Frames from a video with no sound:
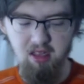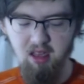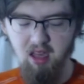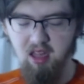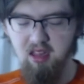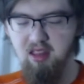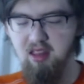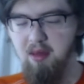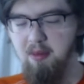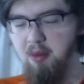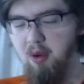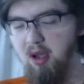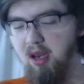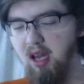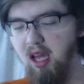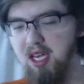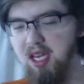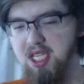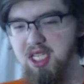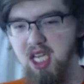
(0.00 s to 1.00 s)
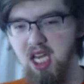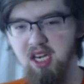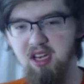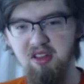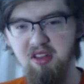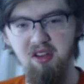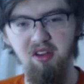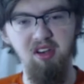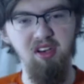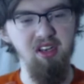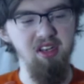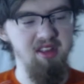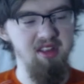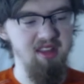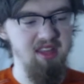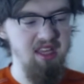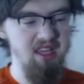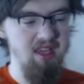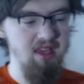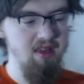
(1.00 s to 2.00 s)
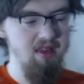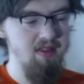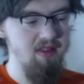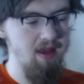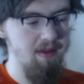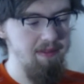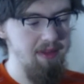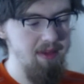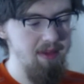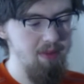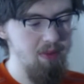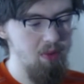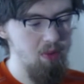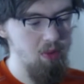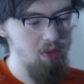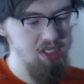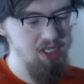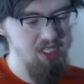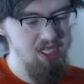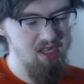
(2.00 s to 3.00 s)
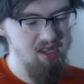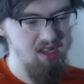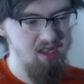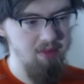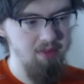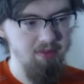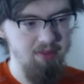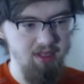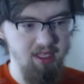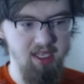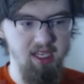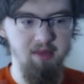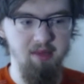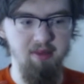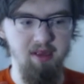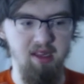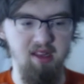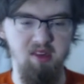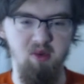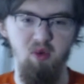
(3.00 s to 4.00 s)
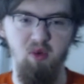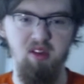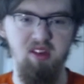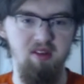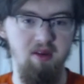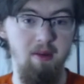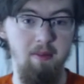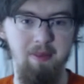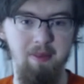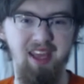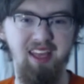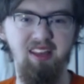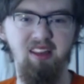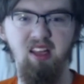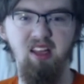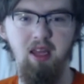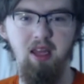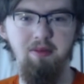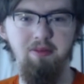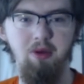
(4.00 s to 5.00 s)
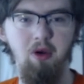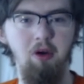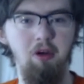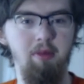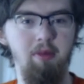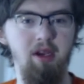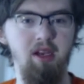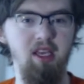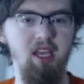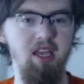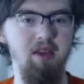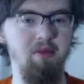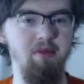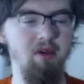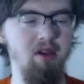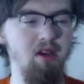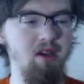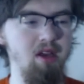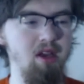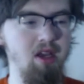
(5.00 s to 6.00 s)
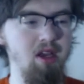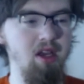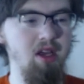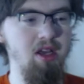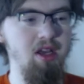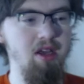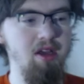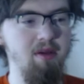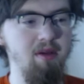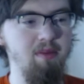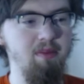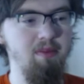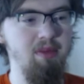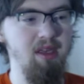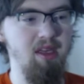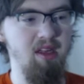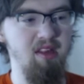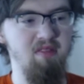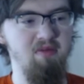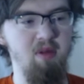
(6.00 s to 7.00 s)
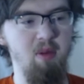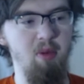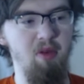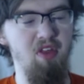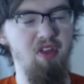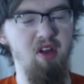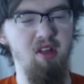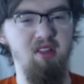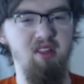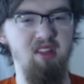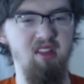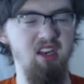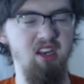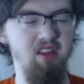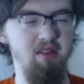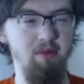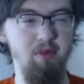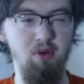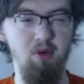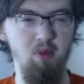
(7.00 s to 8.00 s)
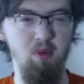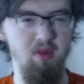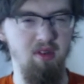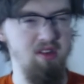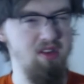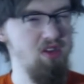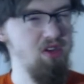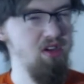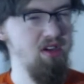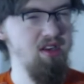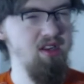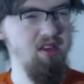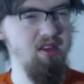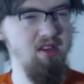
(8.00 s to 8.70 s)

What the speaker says: at some point, I just kind of started to see that people were just complaining because it wasn't a mainline Pokemon game. Because people thought Sun and Moon was good,